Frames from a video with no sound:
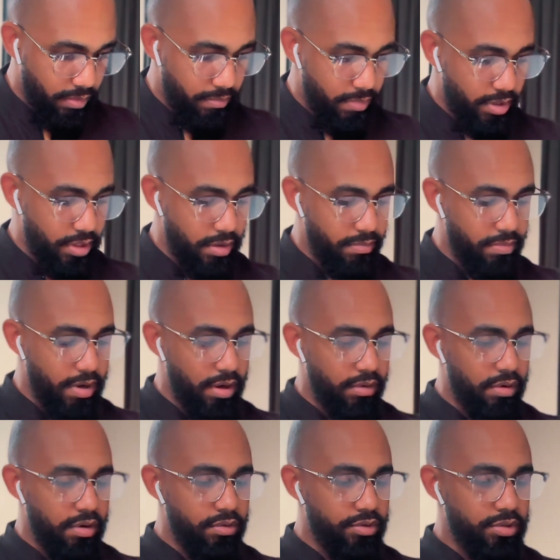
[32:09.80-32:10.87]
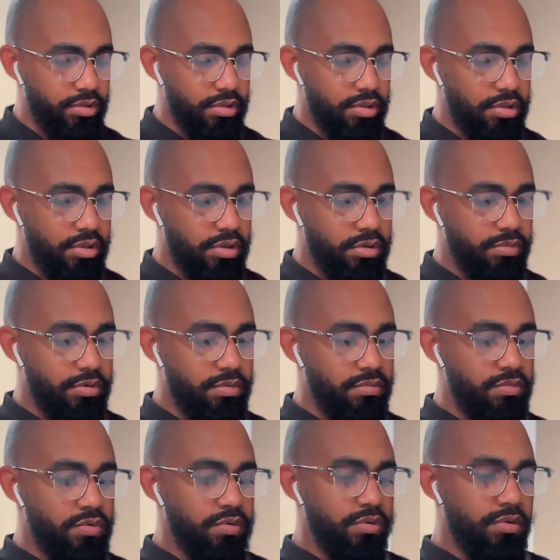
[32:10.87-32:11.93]
make that background just a little bit
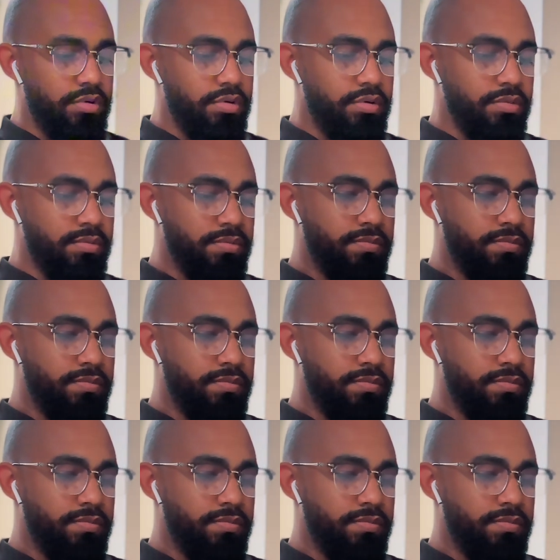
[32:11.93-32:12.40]
more